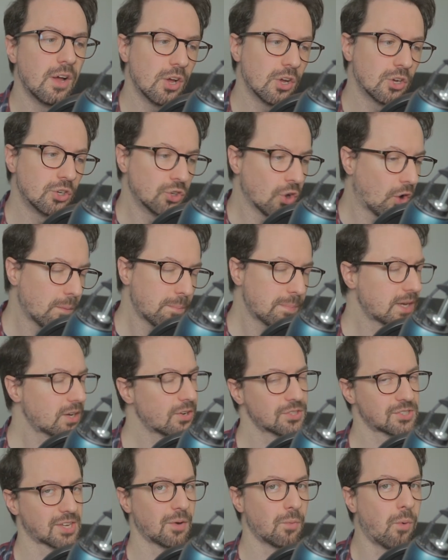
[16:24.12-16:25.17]
not
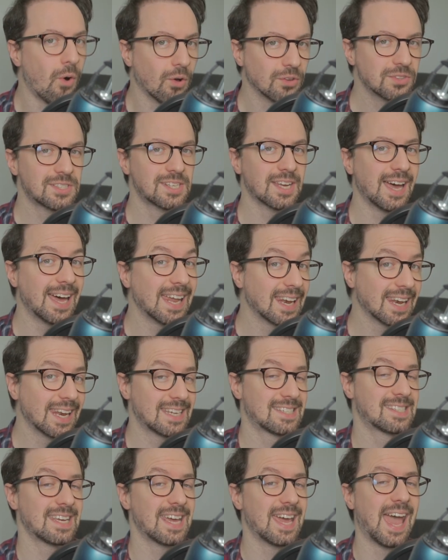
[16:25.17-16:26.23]
because I want to
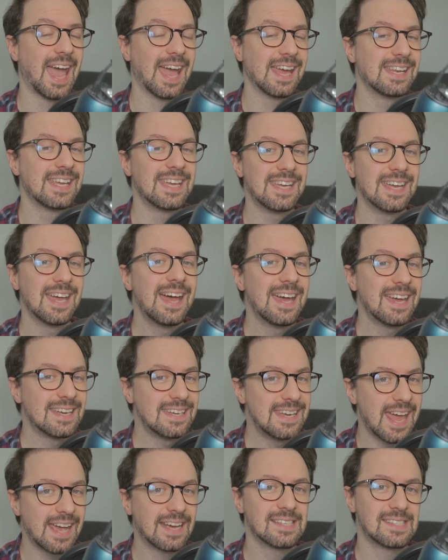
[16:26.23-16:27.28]
elicit any
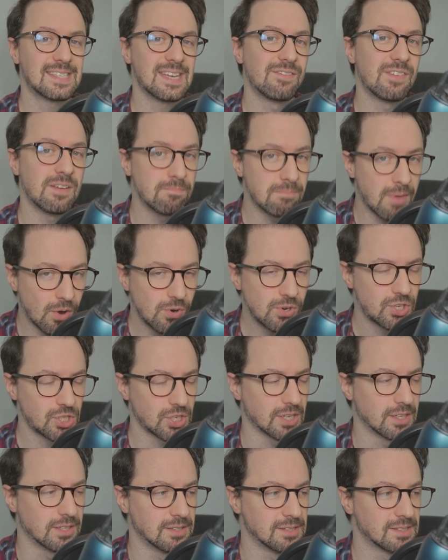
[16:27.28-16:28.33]
negative
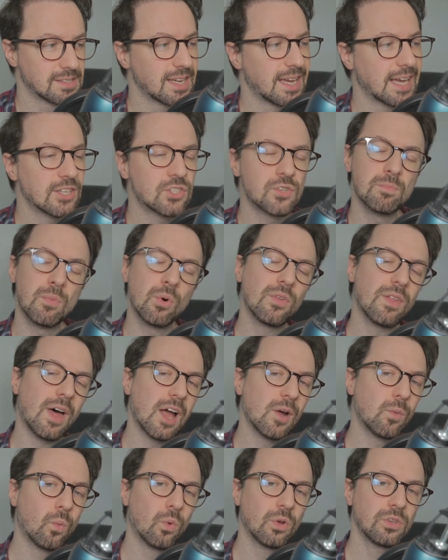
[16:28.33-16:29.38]
emotions. It's more that
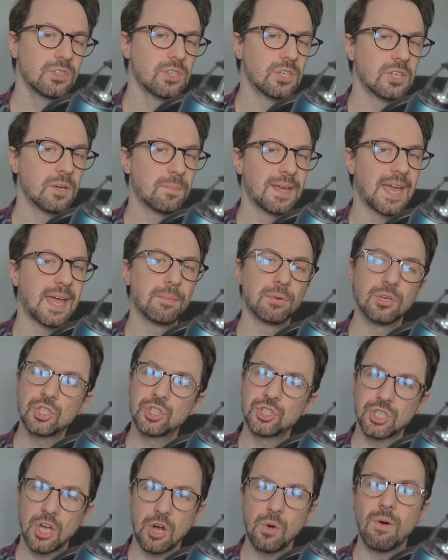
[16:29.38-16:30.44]
I want you to be able to
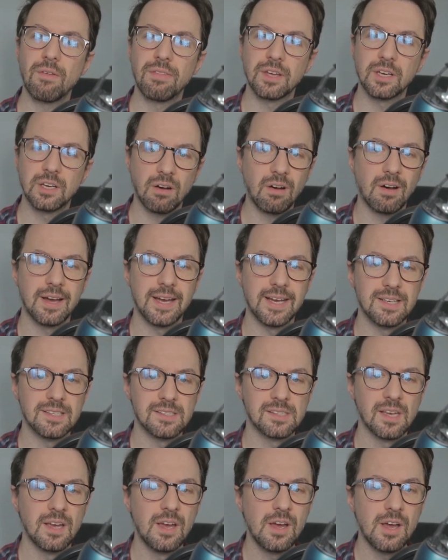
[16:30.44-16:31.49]
show other
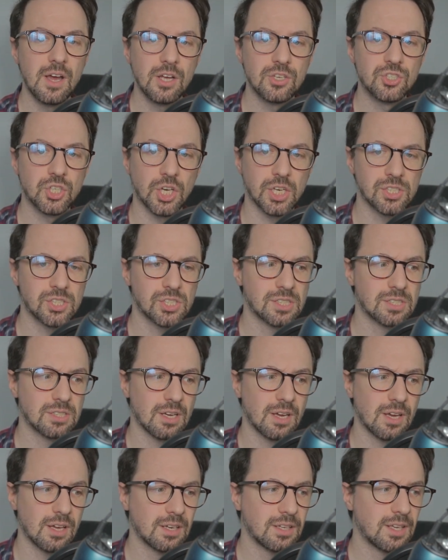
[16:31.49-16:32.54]
guys just,
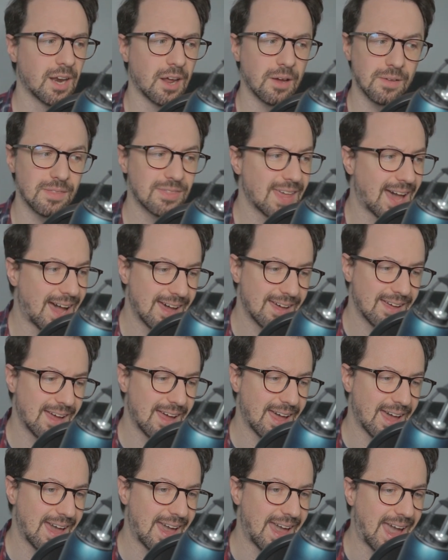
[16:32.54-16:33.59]
you know, that
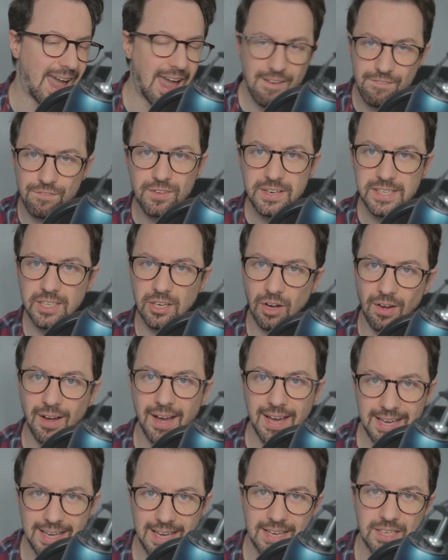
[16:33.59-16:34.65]
every guy
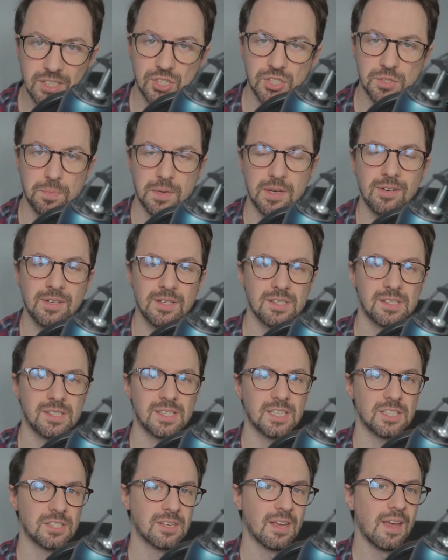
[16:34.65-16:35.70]

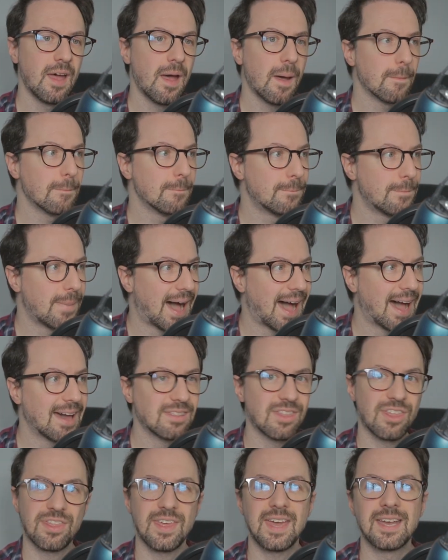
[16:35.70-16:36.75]
experiences
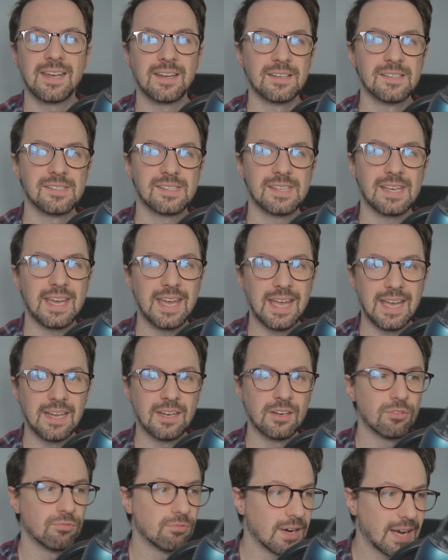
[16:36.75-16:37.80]
bad things
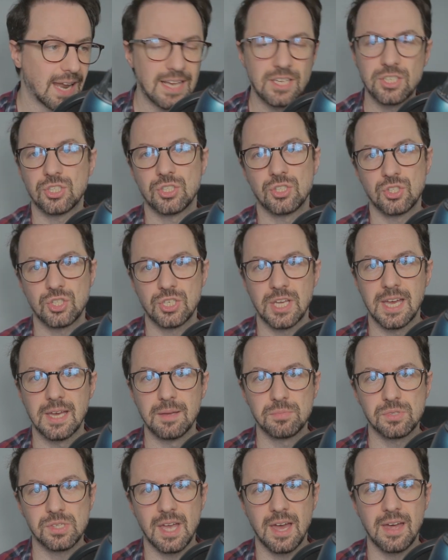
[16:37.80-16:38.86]
in
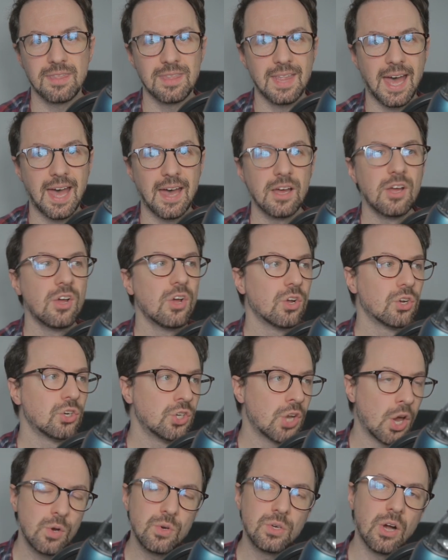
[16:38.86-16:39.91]
relationships and that
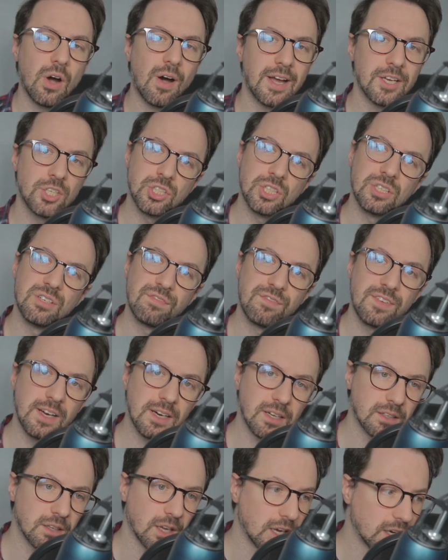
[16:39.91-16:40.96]
no guy should
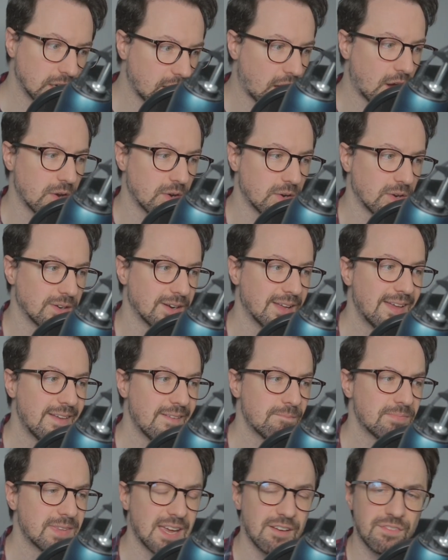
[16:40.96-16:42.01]
feel alone
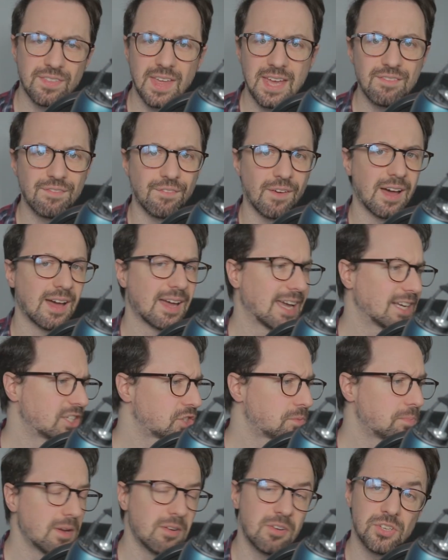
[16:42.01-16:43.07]
if they've
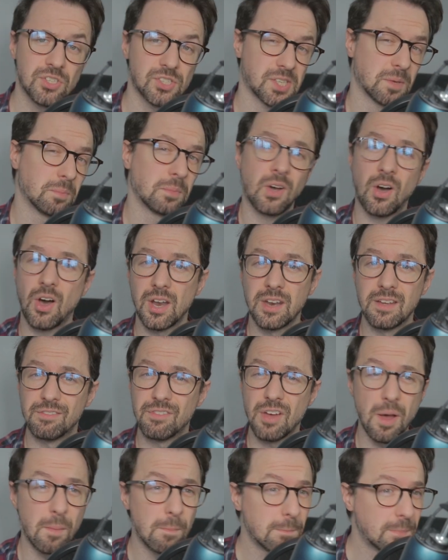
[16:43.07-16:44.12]
experienced some kind of
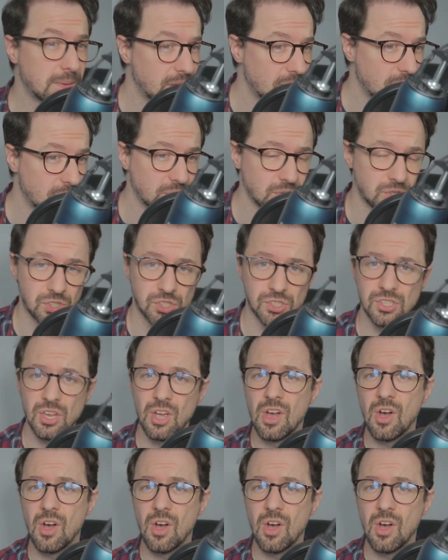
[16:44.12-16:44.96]
abuse